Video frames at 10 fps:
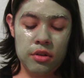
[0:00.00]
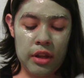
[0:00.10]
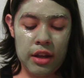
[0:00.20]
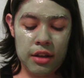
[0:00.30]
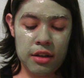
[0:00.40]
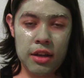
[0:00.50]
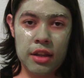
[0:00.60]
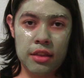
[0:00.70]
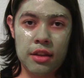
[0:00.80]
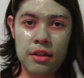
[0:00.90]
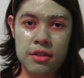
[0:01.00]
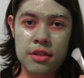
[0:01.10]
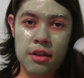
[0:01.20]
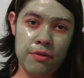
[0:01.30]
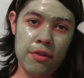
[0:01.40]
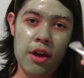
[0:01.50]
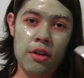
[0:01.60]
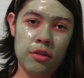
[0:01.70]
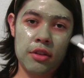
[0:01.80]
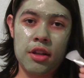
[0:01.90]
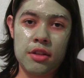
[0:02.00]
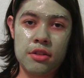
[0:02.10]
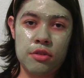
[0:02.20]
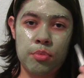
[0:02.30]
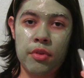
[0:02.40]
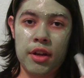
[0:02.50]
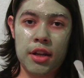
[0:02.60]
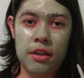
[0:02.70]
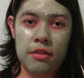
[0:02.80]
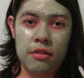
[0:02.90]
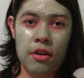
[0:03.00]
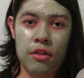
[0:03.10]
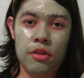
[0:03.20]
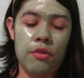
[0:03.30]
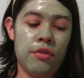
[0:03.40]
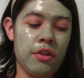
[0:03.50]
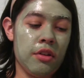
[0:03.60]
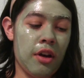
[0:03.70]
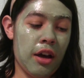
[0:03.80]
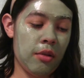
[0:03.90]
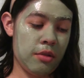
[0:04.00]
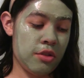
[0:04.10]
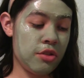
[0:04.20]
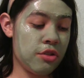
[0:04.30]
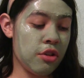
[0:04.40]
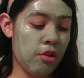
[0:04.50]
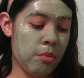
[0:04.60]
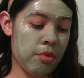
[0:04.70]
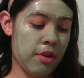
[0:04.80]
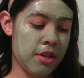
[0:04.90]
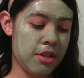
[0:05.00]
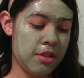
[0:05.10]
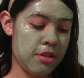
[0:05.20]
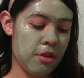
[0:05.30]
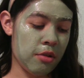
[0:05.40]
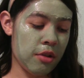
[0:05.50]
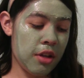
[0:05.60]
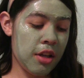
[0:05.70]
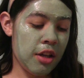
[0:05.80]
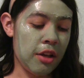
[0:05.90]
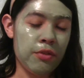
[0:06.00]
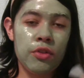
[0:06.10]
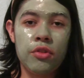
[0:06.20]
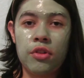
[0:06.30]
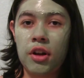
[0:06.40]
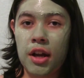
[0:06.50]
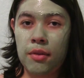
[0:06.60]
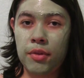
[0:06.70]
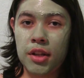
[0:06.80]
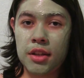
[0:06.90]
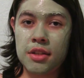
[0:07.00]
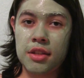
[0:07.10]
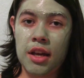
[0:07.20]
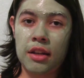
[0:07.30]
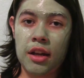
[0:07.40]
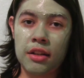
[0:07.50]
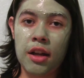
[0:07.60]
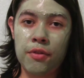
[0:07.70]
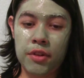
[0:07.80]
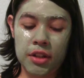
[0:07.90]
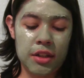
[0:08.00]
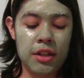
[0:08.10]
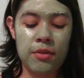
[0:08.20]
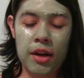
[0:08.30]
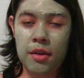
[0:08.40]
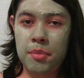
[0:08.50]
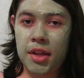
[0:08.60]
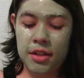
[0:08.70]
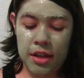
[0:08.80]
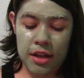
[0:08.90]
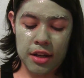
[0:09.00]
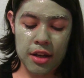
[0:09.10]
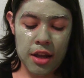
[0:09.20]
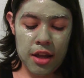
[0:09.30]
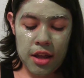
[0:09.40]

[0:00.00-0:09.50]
like get the stuff out and spread it all over. I was so impressed. So if you do not have one of these yet, I definitely recommend getting